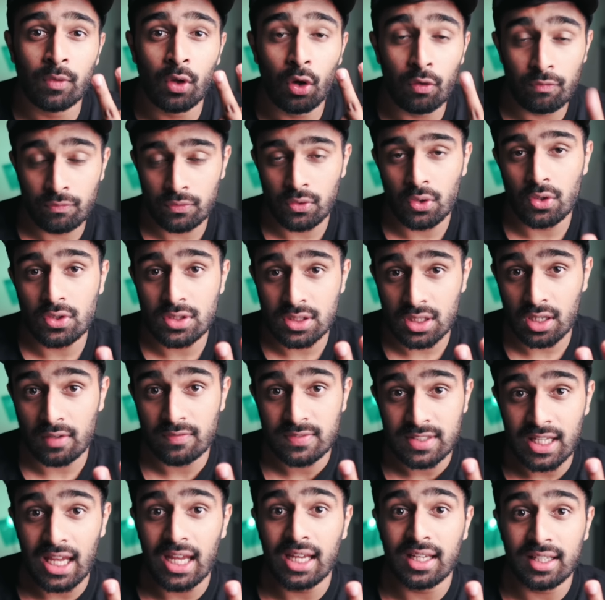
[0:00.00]
of notes that I've
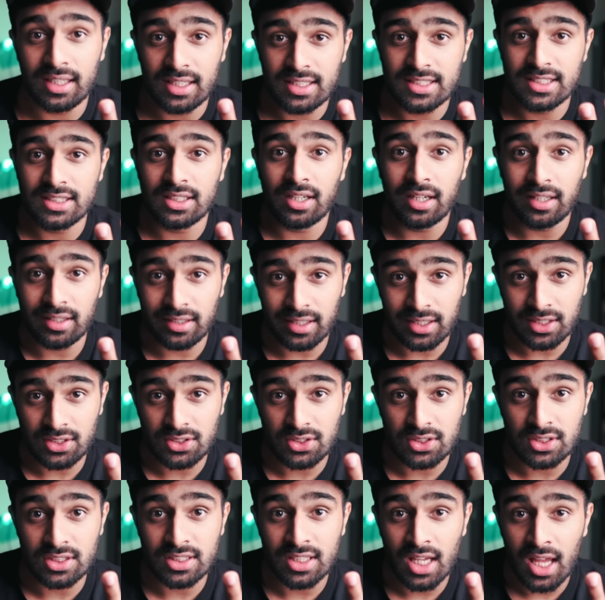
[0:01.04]
taken inside
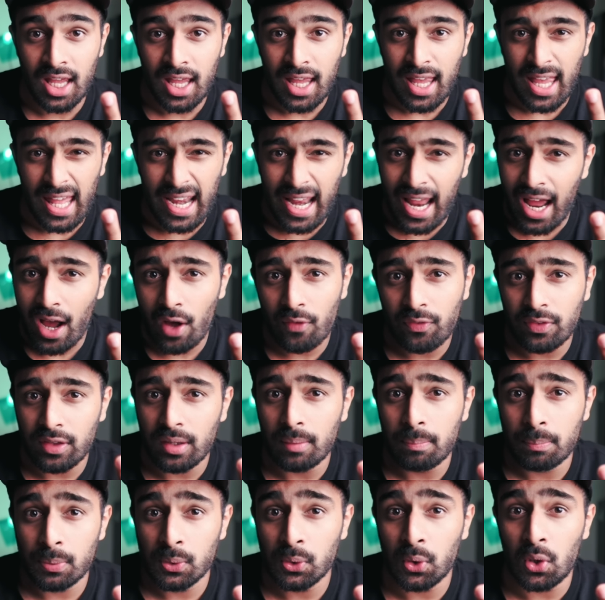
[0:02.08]
lectures and how the
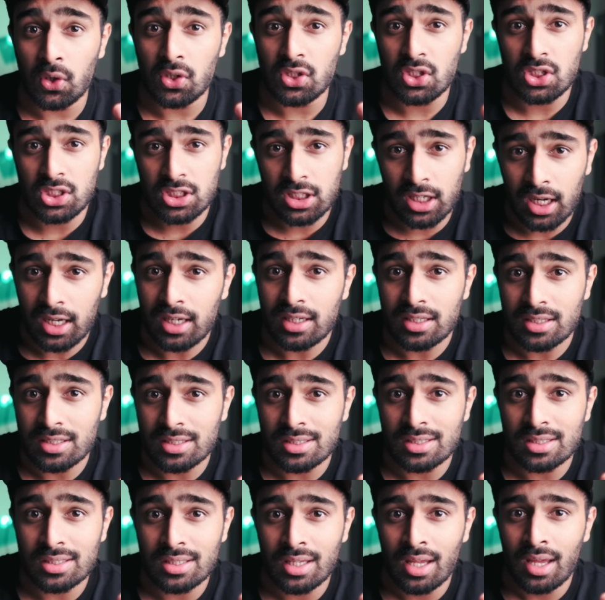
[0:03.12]
approach
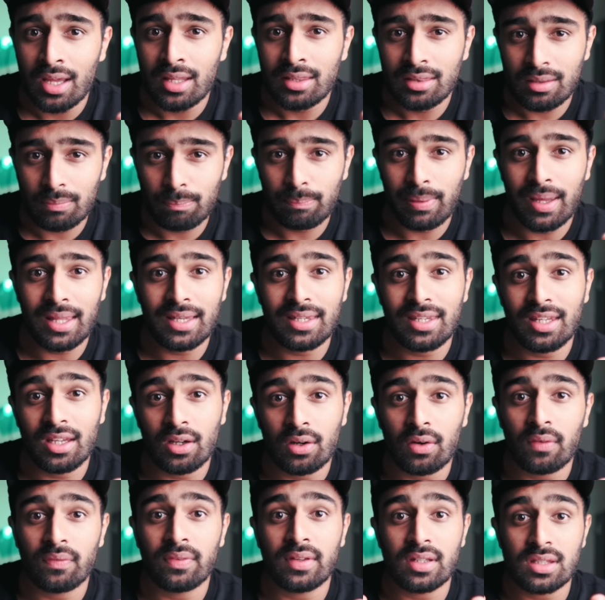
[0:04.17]
changes
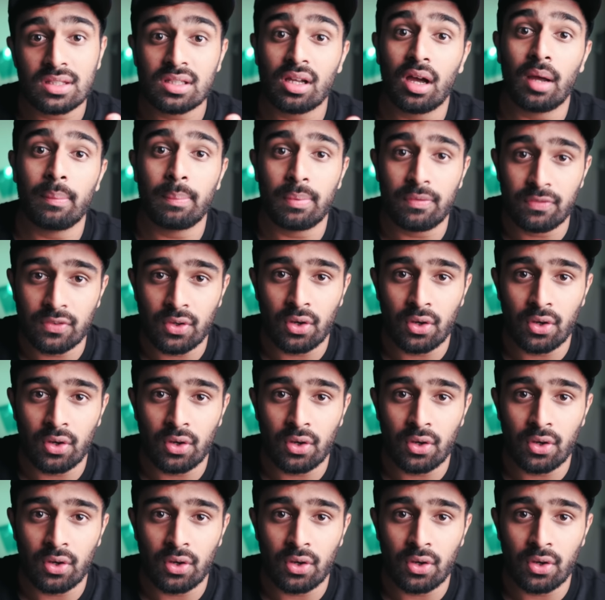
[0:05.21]
depending on the type of